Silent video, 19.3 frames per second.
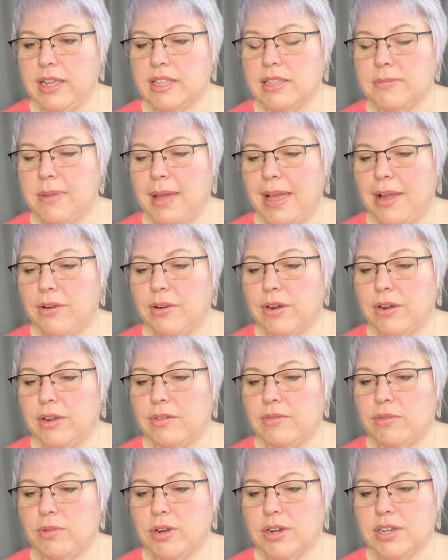The power
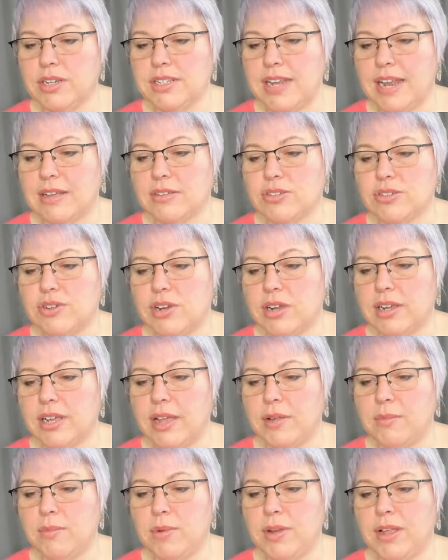of words and how strong
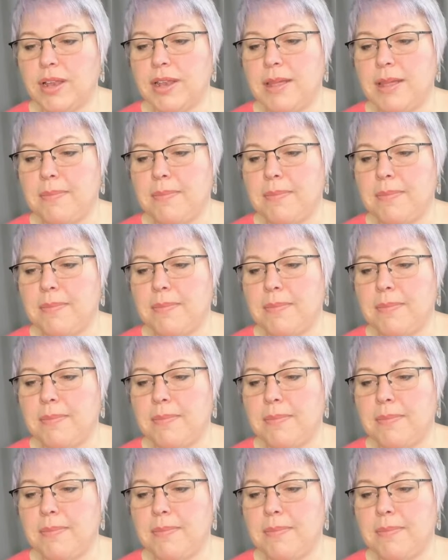and what an